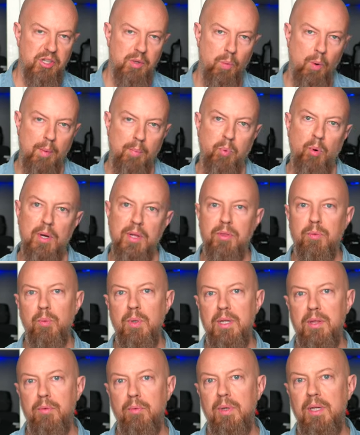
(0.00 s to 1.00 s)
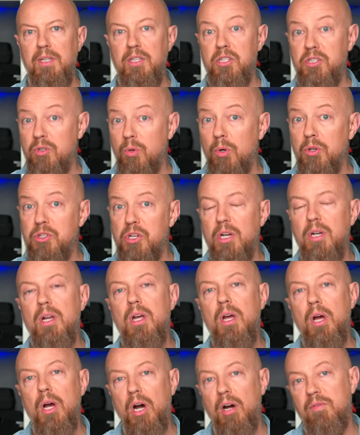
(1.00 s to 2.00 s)
the 1.33
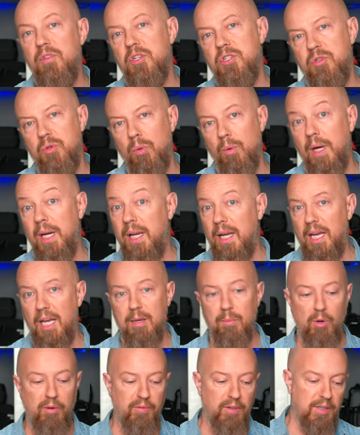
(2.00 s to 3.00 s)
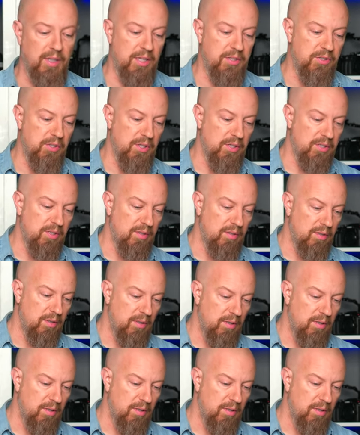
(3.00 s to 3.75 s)
distortion of the SIRUI anamorphic lenses.